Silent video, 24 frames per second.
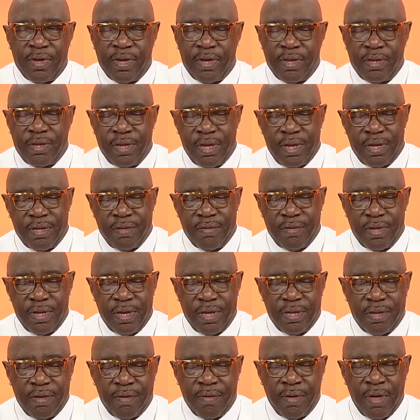in, in,
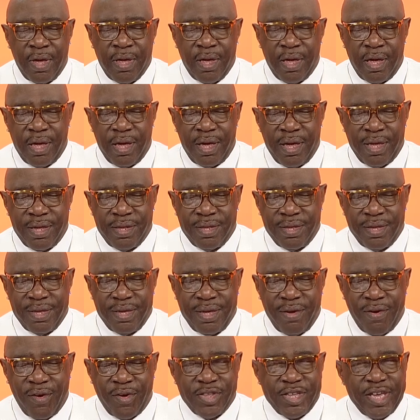in the in the
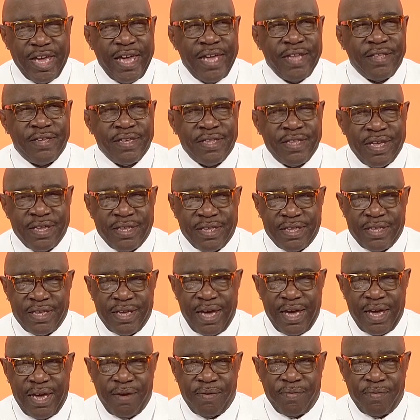on the internet today.